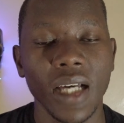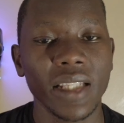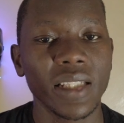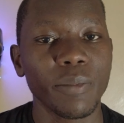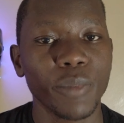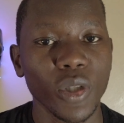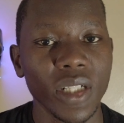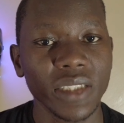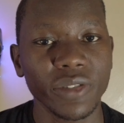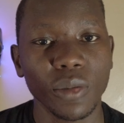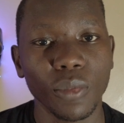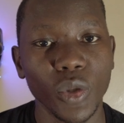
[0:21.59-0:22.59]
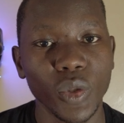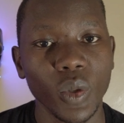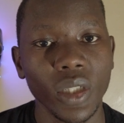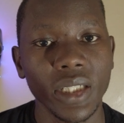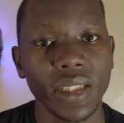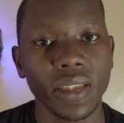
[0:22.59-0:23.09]
Are the products from
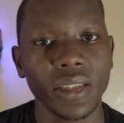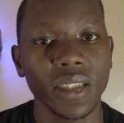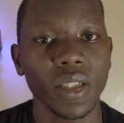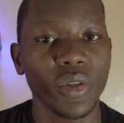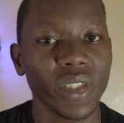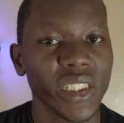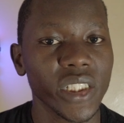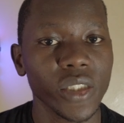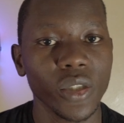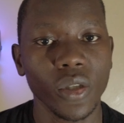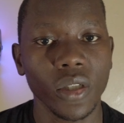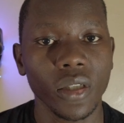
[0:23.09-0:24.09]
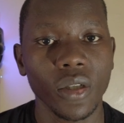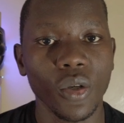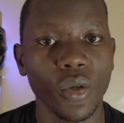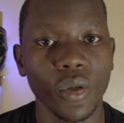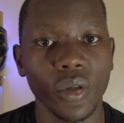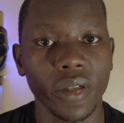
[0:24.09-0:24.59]
Luthuli original
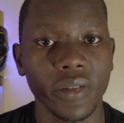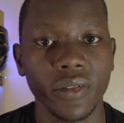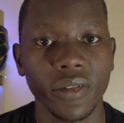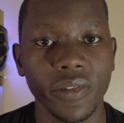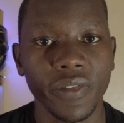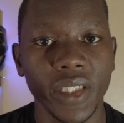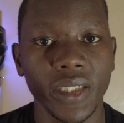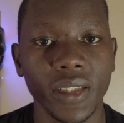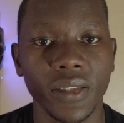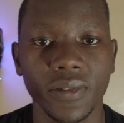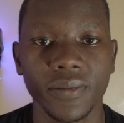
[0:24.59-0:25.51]
or fake?